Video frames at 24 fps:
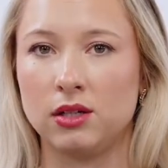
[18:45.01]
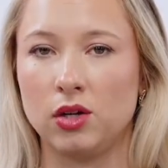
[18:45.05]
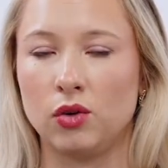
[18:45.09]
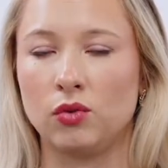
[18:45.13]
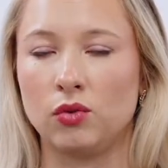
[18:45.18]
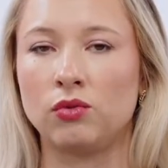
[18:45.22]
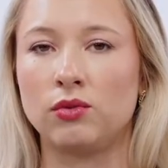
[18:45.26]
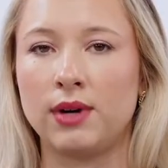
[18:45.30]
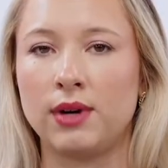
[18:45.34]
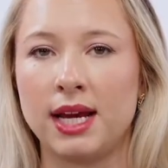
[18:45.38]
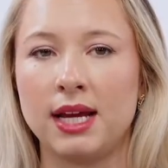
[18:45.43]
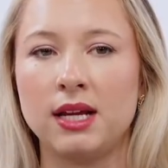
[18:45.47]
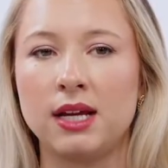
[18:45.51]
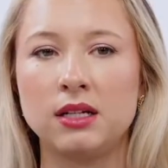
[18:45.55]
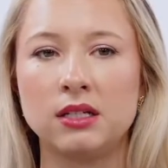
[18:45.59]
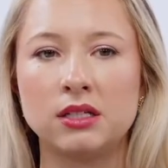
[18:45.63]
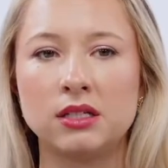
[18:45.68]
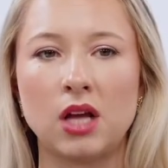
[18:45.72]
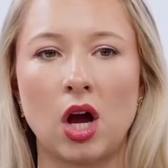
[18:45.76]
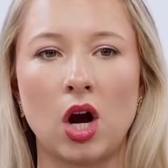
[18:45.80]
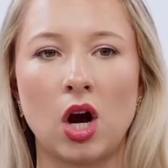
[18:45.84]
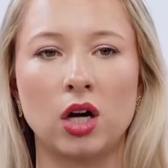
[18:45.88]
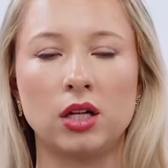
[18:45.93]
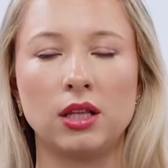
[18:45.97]
Rings
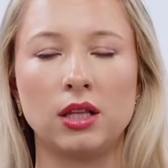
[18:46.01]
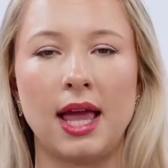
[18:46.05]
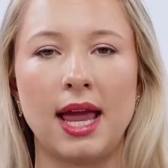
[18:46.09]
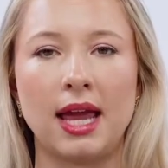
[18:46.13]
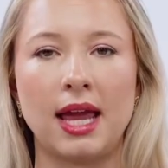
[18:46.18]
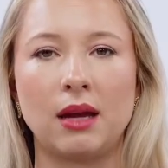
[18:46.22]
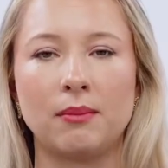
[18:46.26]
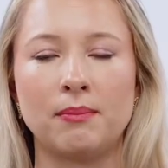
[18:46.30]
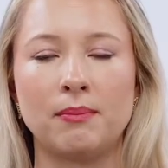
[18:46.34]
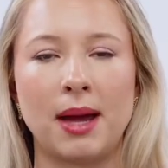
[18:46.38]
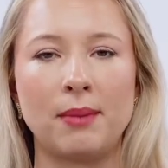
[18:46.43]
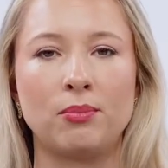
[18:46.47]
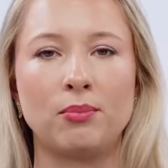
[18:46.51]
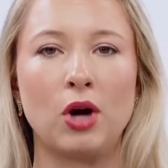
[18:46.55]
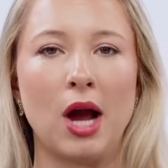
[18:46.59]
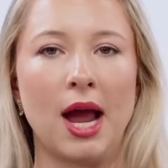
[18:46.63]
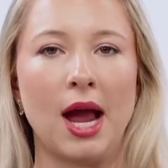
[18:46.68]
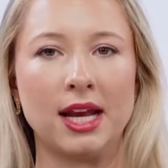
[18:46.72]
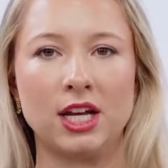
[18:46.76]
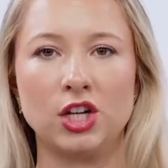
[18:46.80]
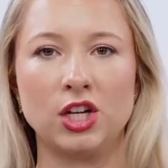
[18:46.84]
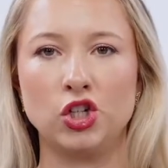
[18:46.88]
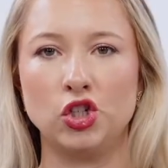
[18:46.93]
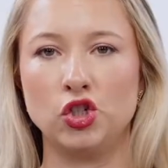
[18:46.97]
are like my
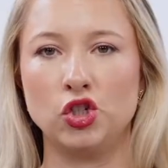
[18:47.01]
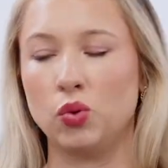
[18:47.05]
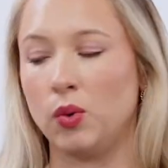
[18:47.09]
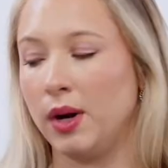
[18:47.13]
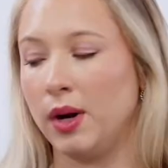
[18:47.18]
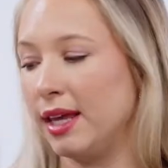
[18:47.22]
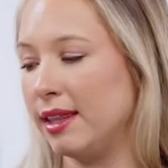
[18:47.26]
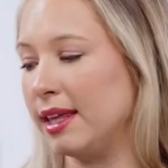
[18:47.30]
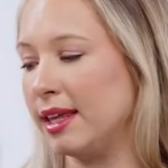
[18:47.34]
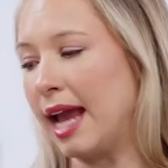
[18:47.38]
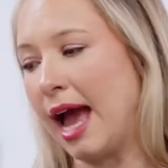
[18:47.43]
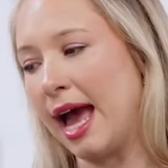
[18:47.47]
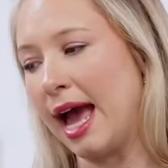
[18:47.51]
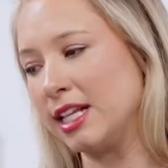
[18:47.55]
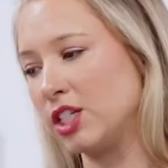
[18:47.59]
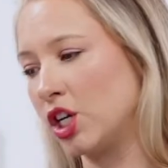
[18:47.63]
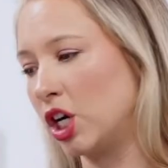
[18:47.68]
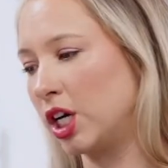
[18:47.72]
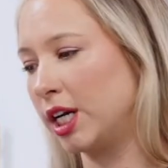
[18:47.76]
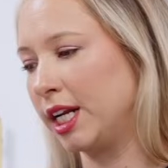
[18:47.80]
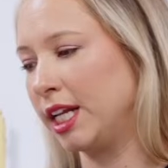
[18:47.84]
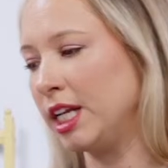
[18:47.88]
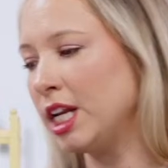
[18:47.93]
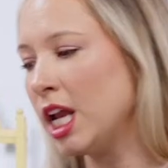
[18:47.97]
pride and joy. The guys
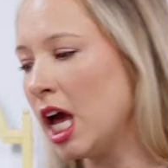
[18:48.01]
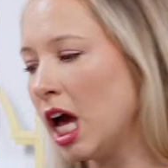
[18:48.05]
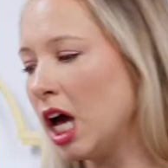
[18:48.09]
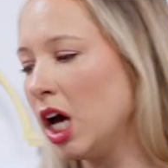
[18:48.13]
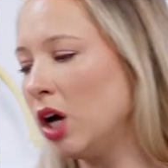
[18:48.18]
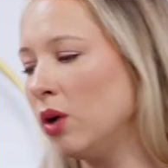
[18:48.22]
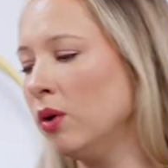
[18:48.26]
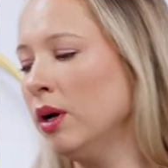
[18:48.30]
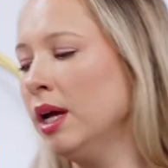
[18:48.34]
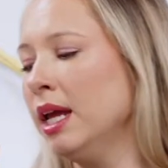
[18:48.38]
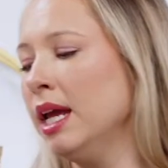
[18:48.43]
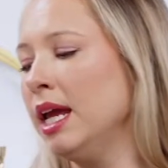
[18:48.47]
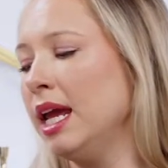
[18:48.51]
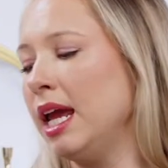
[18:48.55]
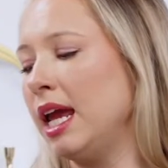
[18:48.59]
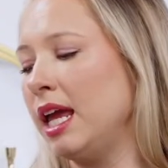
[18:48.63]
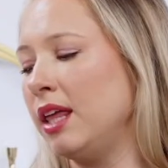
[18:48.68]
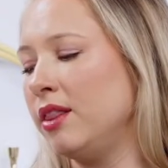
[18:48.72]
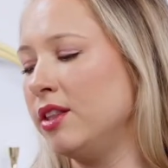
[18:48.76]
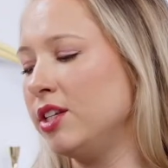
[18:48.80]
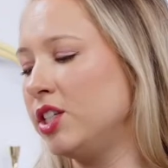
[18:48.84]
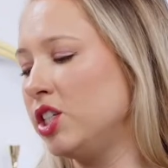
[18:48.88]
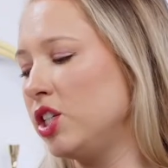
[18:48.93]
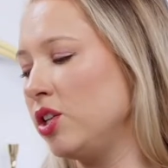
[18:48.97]
already know.
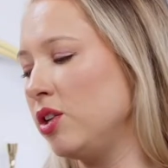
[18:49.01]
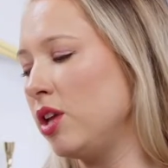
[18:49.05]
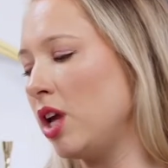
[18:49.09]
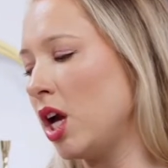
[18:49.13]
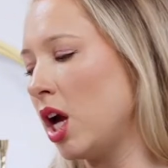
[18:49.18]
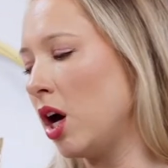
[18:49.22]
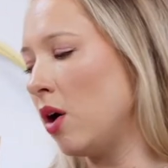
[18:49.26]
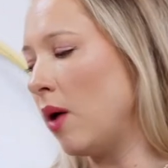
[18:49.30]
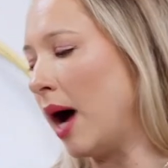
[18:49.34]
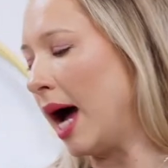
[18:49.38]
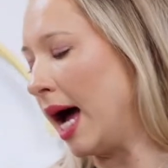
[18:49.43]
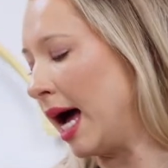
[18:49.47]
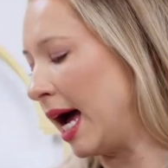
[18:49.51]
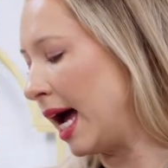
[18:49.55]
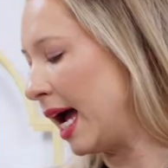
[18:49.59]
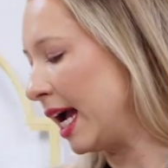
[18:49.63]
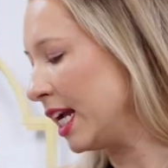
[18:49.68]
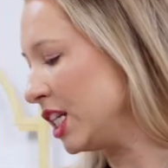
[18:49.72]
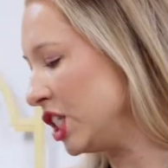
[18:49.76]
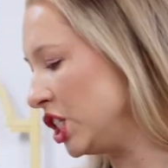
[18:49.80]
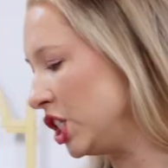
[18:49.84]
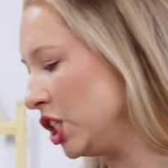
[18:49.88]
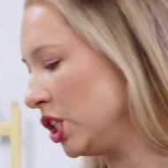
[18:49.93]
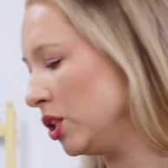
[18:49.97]
In the studio,
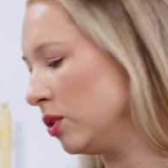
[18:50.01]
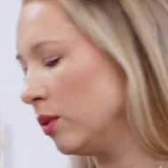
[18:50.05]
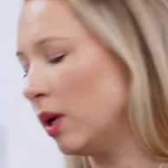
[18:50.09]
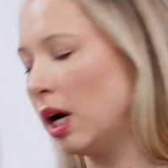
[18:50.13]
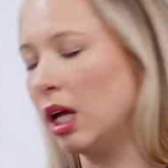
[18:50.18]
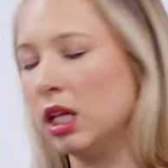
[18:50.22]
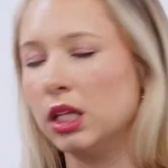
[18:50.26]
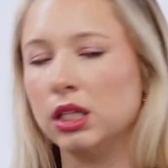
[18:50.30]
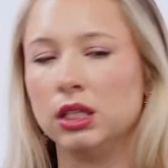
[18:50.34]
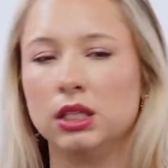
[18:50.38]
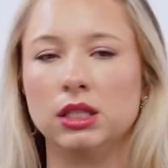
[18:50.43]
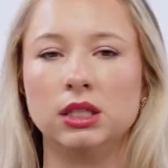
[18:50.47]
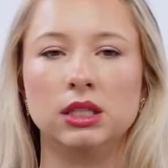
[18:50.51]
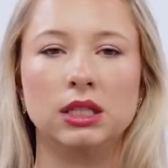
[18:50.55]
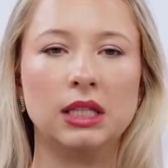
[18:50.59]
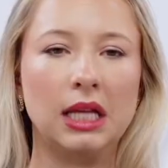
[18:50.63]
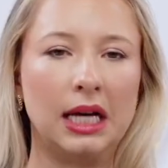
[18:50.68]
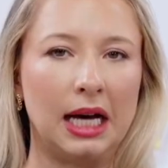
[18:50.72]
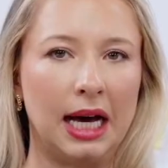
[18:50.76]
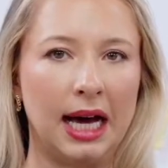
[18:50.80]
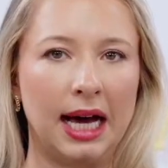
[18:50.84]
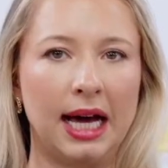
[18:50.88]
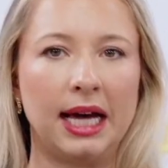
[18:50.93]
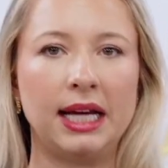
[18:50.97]
I do a
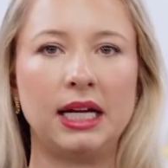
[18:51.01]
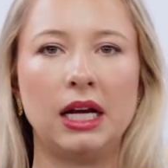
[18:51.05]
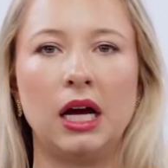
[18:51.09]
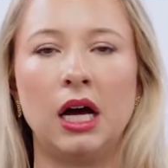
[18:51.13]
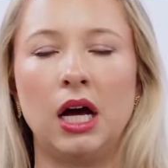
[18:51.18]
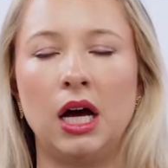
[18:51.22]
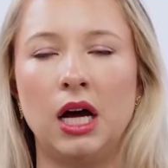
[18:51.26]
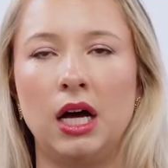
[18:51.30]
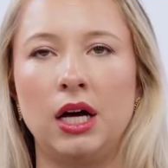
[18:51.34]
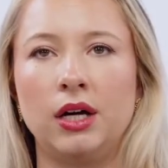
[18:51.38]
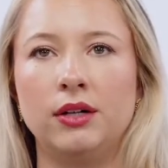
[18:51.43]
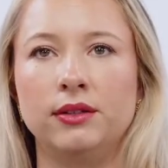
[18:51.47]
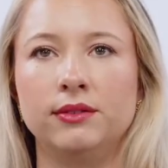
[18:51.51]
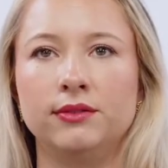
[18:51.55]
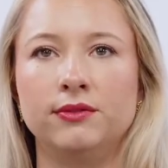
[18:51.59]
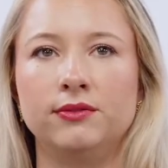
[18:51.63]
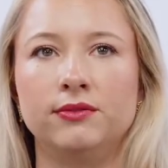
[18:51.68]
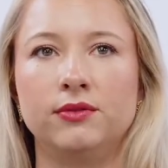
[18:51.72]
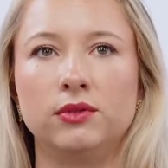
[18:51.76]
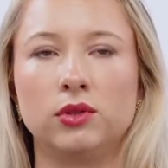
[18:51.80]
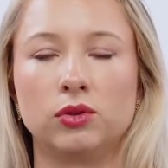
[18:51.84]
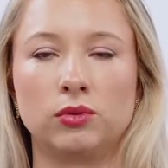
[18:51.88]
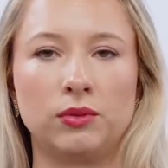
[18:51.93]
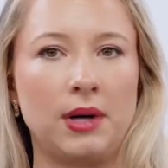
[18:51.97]
lot of
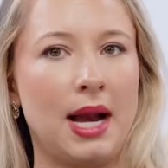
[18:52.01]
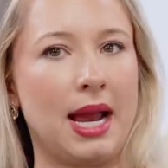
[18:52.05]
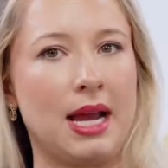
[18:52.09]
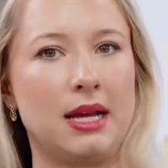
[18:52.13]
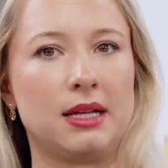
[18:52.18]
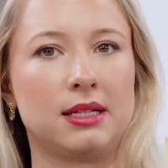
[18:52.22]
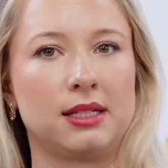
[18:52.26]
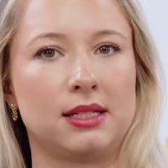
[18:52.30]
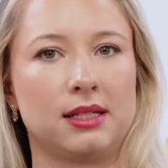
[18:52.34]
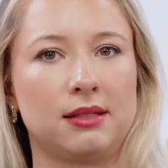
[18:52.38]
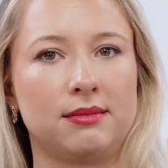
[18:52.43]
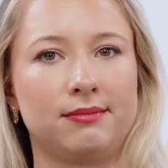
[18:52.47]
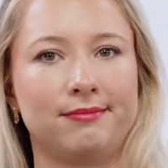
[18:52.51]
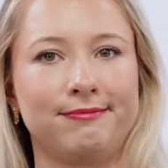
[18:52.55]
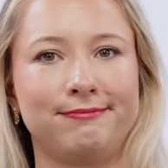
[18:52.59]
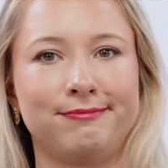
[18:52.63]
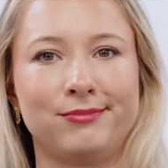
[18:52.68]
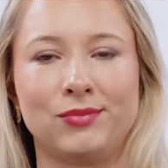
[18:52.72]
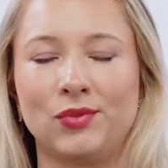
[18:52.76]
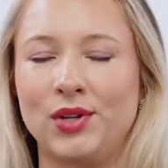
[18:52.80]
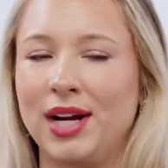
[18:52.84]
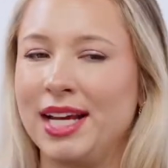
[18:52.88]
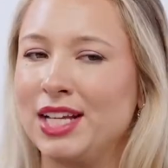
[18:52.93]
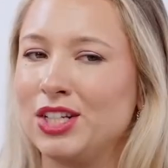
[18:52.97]
rings.
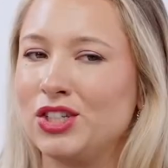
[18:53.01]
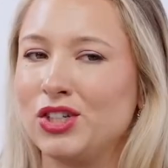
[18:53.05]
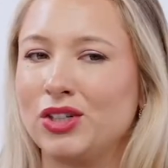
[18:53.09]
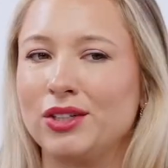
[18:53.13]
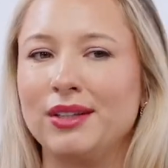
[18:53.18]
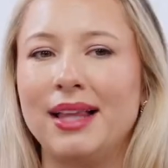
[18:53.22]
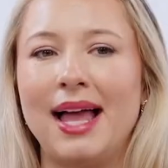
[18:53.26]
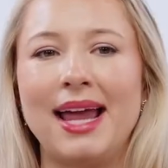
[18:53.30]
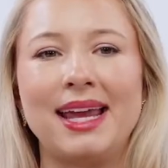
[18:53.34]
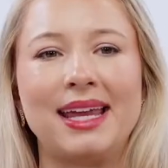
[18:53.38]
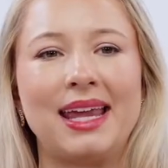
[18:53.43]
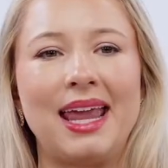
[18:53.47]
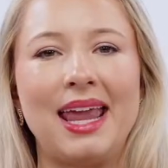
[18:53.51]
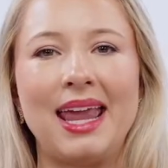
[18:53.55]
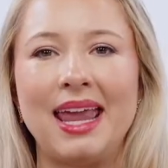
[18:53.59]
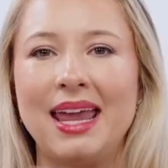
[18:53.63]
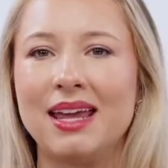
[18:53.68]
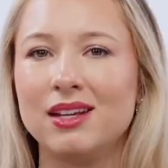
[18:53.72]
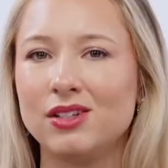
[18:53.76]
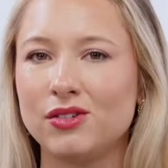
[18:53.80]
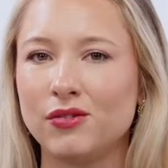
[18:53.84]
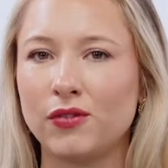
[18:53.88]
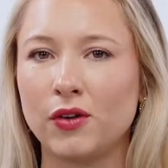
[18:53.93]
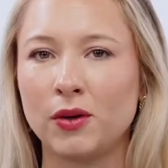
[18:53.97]
Rings are like
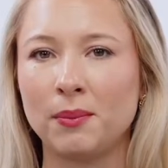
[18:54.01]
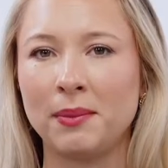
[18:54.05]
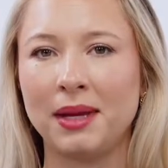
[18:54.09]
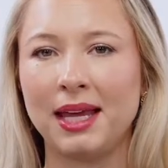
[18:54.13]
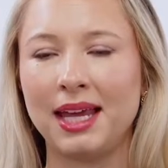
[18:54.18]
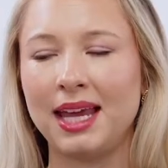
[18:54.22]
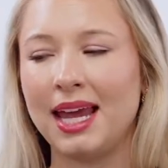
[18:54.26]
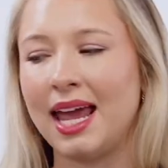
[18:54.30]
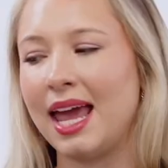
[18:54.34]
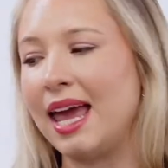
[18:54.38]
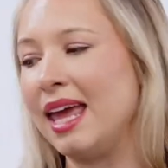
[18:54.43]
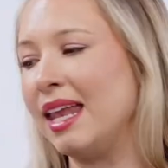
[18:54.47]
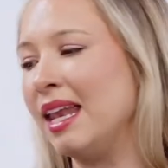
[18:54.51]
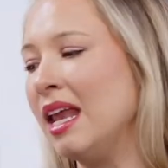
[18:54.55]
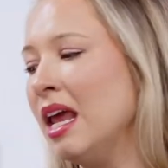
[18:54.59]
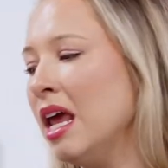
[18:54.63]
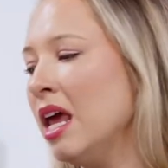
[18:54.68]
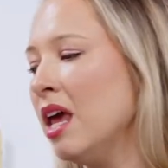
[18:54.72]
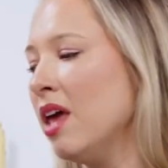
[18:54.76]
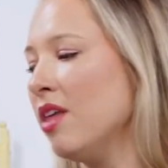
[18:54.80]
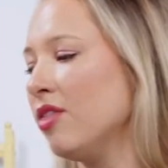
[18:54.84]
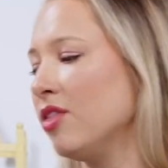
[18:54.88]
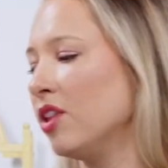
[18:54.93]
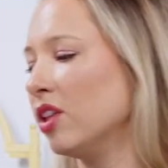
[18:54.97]
it for me. And
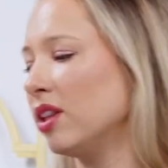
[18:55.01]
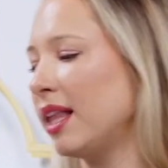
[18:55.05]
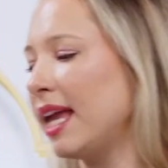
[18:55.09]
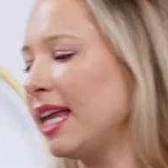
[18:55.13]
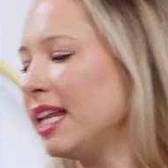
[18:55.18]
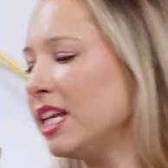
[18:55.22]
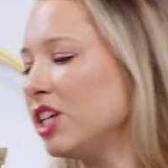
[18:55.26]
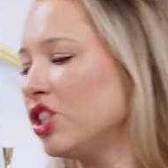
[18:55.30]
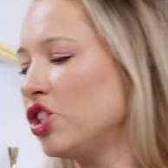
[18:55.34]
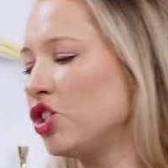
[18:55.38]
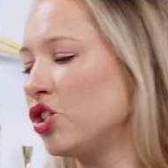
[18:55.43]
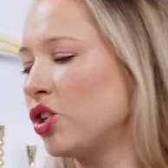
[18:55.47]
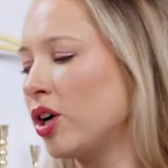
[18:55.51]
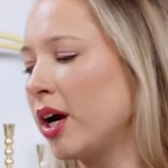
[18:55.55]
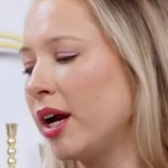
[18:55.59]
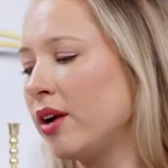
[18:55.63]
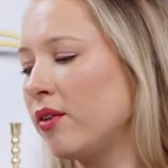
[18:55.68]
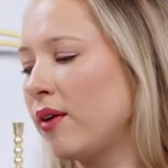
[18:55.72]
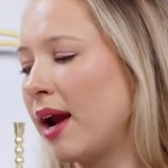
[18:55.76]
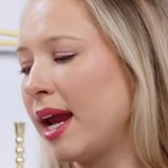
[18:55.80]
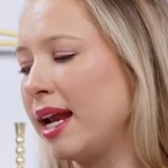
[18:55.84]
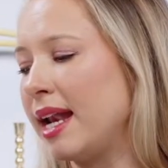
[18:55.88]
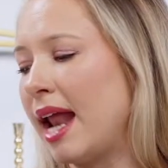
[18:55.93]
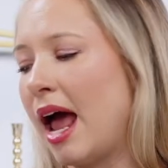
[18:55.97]
the latest trend
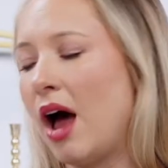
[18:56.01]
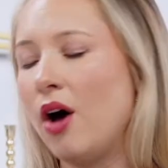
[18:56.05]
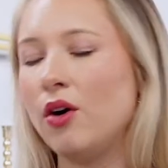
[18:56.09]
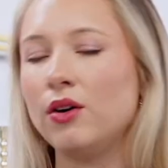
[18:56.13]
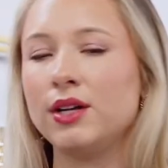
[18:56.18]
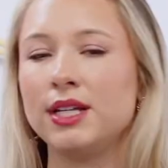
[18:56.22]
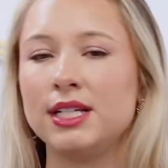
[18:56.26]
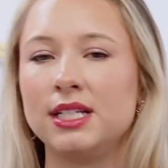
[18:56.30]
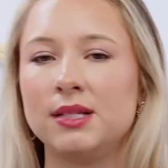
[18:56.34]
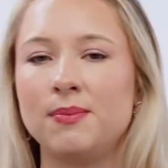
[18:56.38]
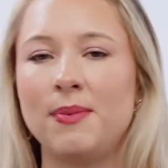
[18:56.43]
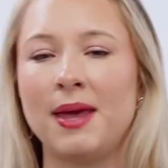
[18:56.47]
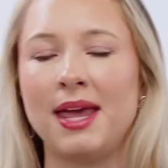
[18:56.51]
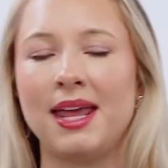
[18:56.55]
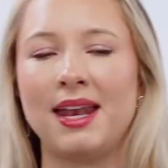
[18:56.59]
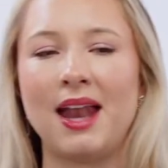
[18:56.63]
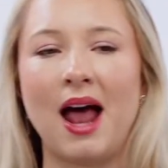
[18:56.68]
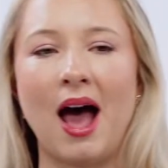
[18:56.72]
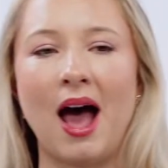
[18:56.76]
right now has been